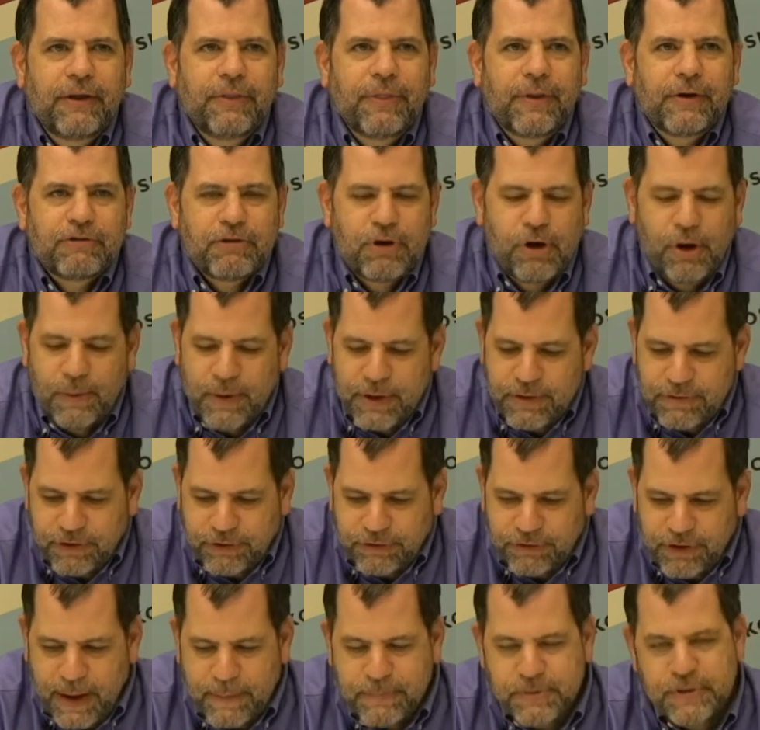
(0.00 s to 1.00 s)
There are always
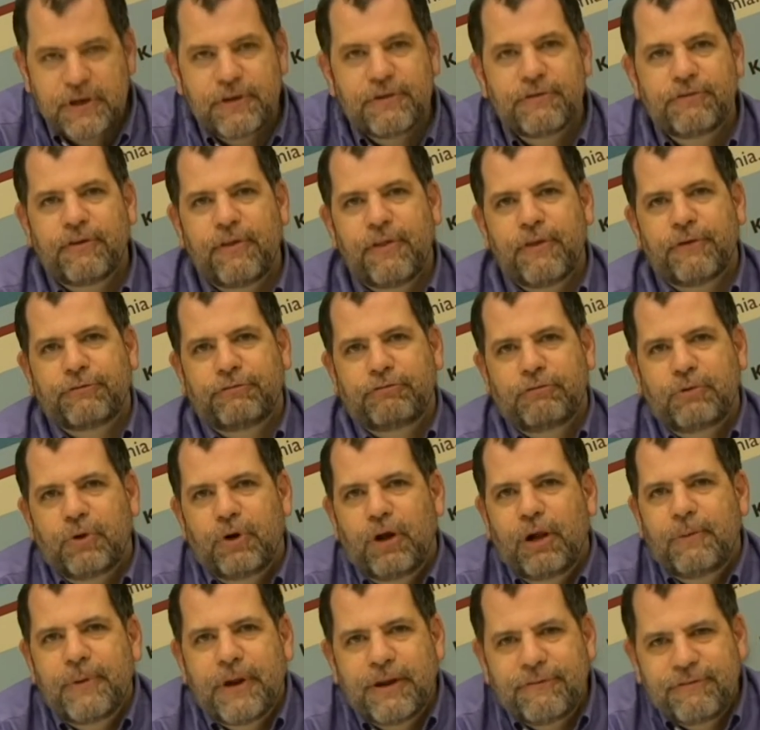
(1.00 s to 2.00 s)
exceptions to this
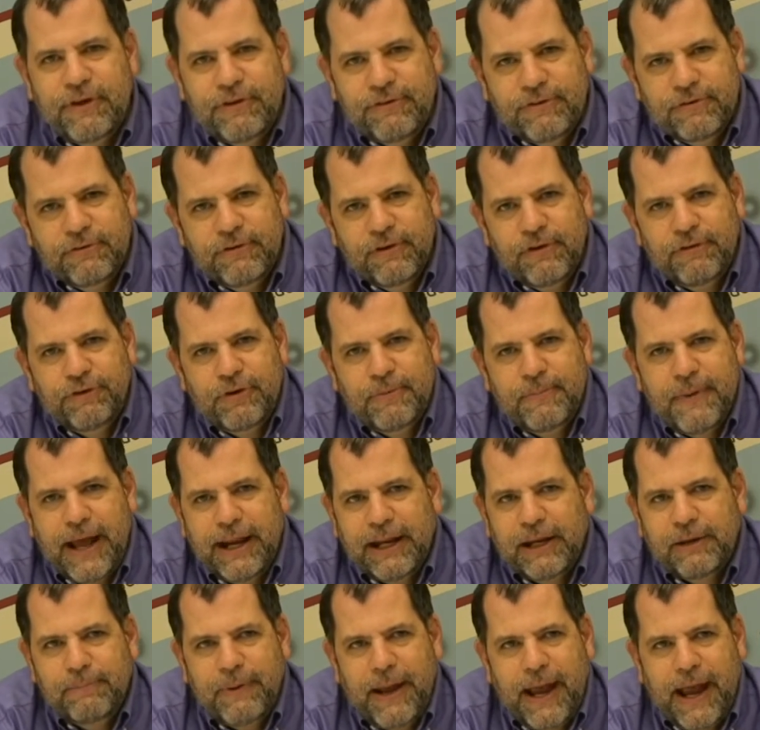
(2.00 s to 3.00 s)
rule, but if it's a
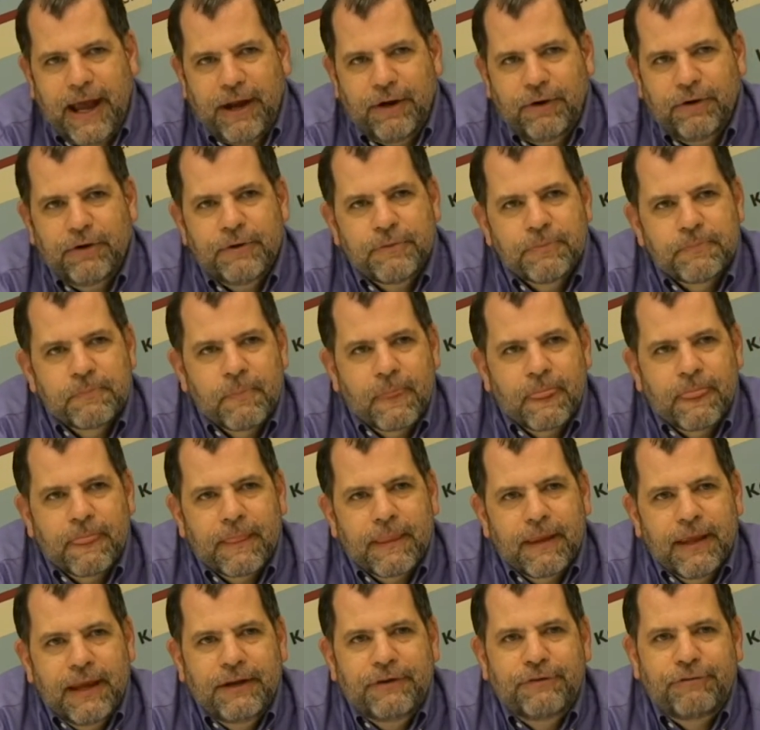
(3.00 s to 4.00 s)
systematic pattern,
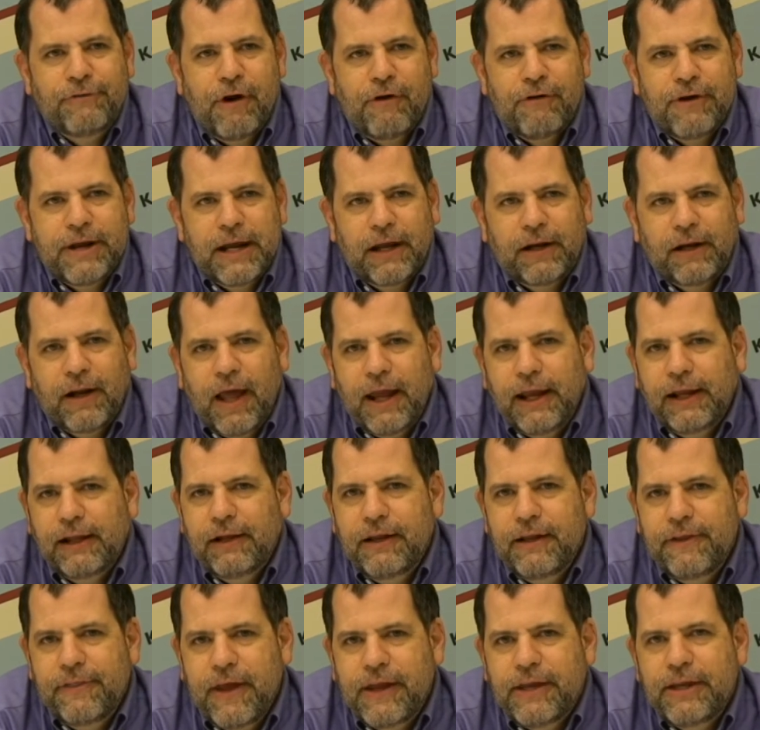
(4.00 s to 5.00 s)
it's very
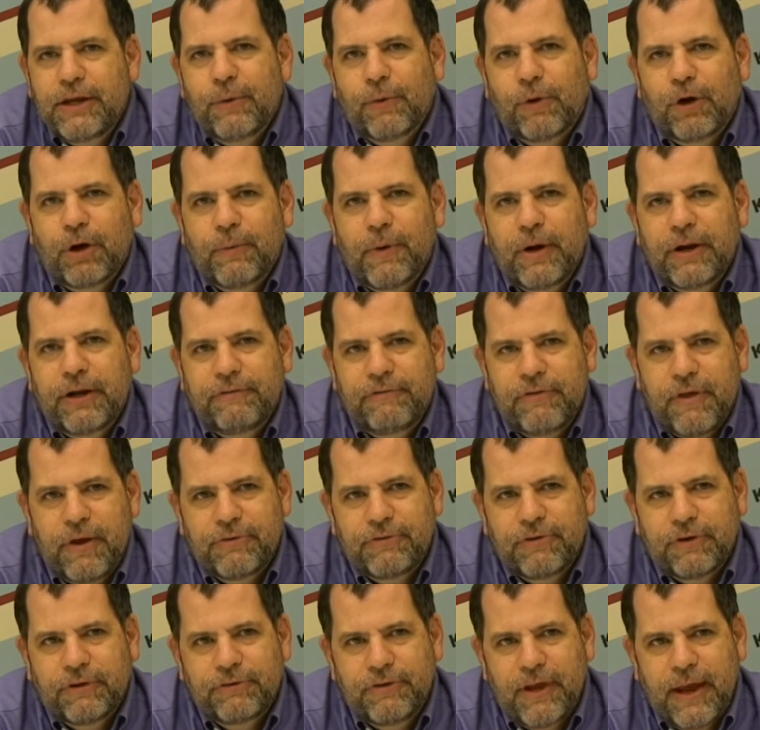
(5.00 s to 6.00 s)
unlikely that you were one of
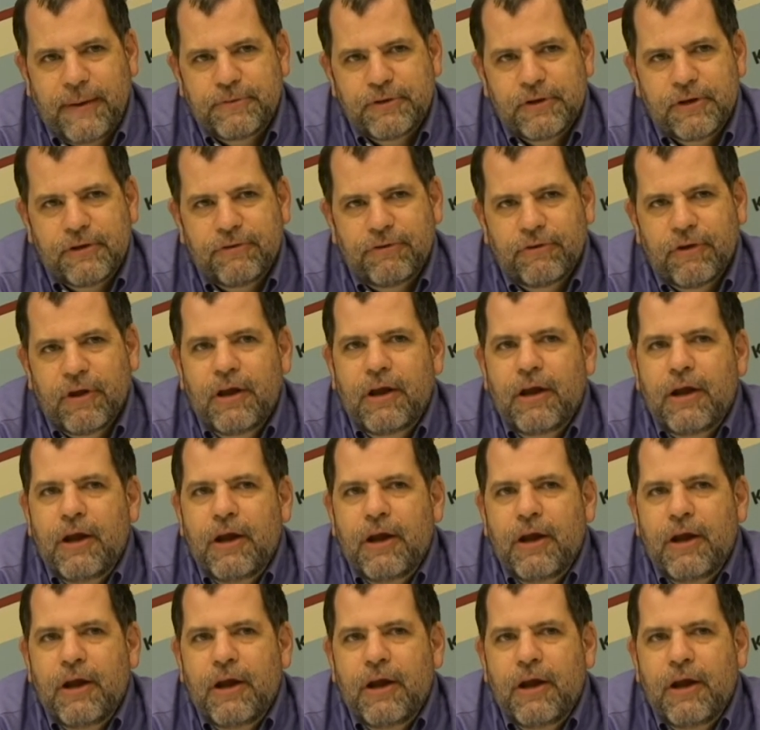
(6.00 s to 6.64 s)
those exceptions.